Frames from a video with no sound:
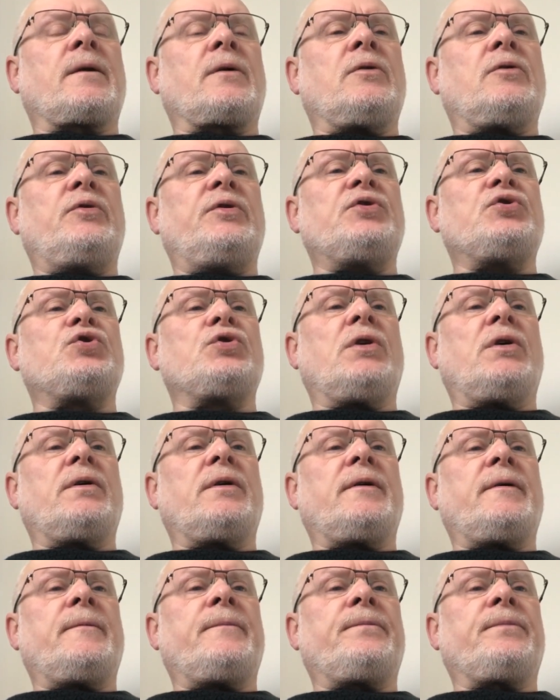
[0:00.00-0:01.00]
or enjoy
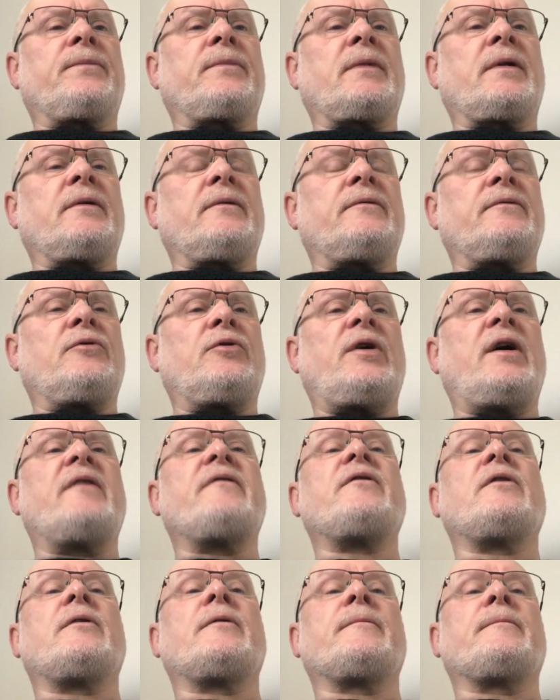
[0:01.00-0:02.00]

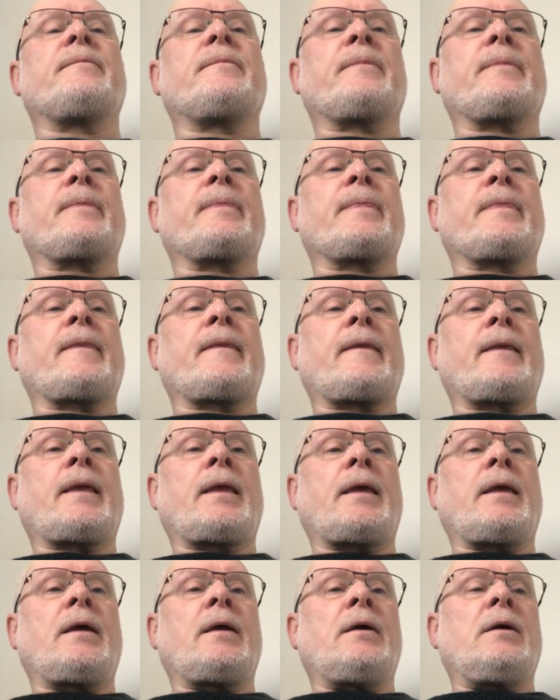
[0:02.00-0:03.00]
forever.
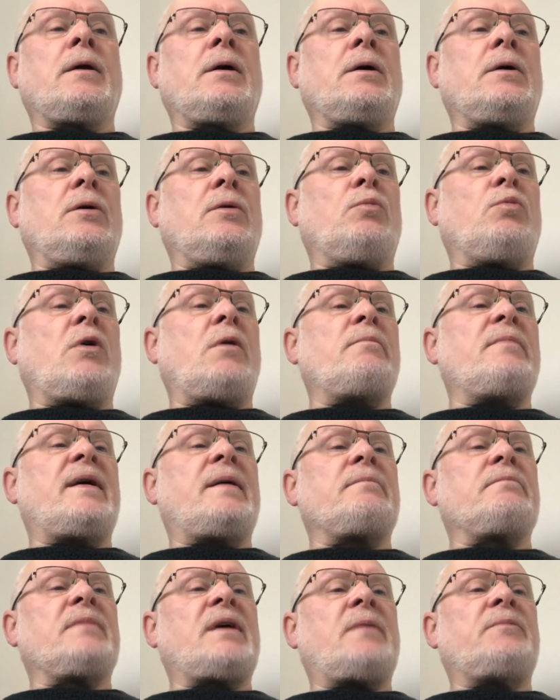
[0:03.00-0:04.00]
One
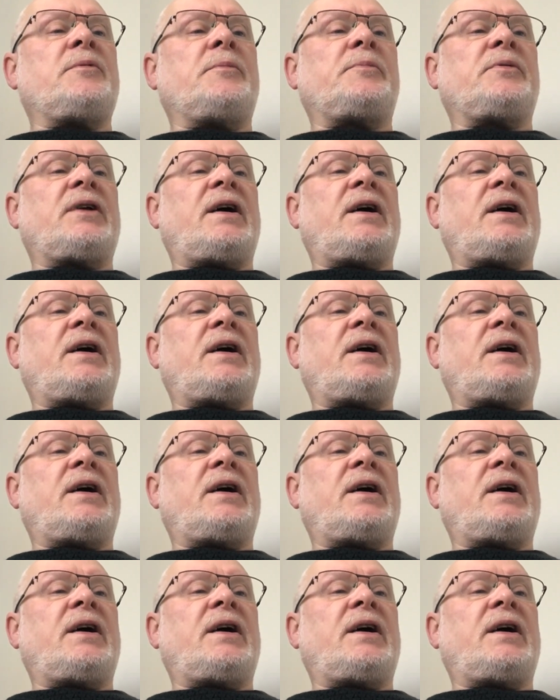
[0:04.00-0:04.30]
man may be